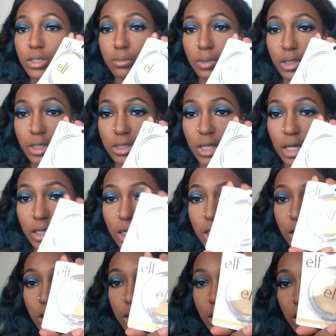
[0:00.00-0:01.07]
sent me this
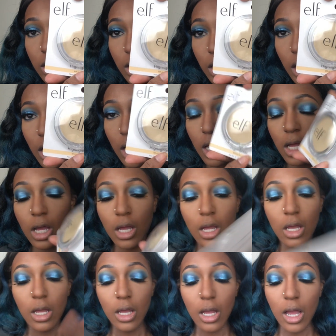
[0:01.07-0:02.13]
highlighter.
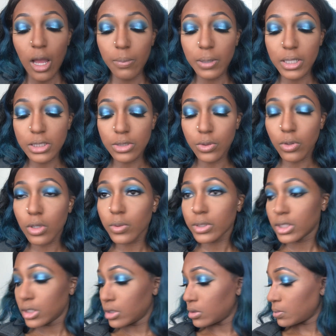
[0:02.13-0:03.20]
I placed an order
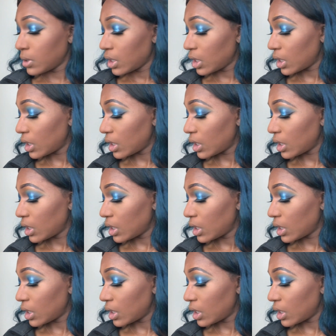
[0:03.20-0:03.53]
with them,